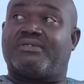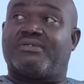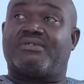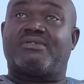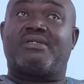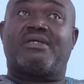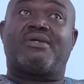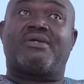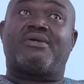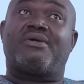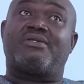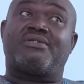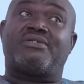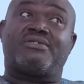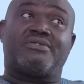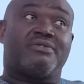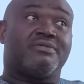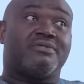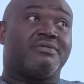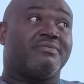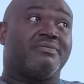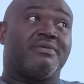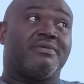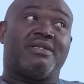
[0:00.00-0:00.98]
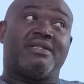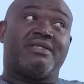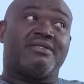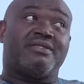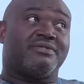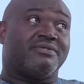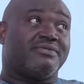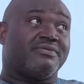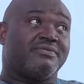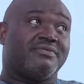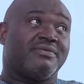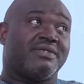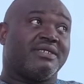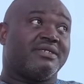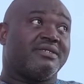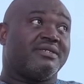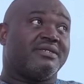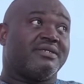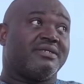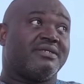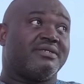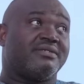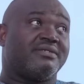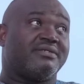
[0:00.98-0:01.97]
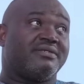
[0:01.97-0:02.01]
I know that God is going to bless you, my
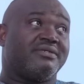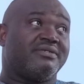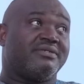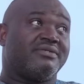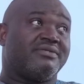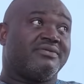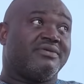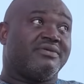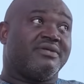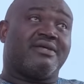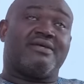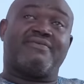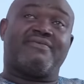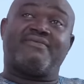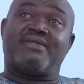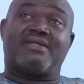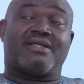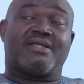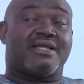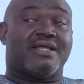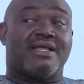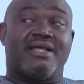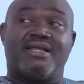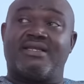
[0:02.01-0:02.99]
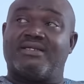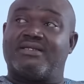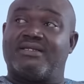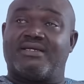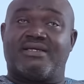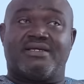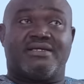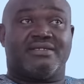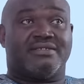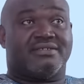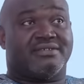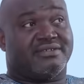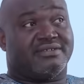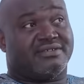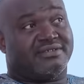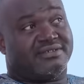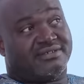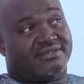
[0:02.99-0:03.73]
dear. You have a kind heart.